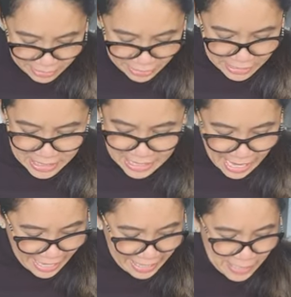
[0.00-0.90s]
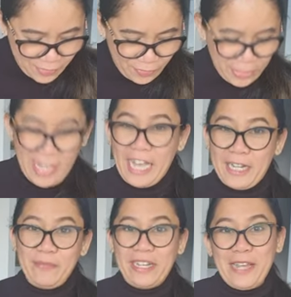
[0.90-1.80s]
good size for the
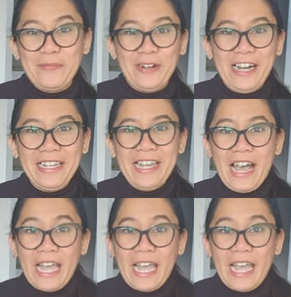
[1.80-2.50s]
item that I bought.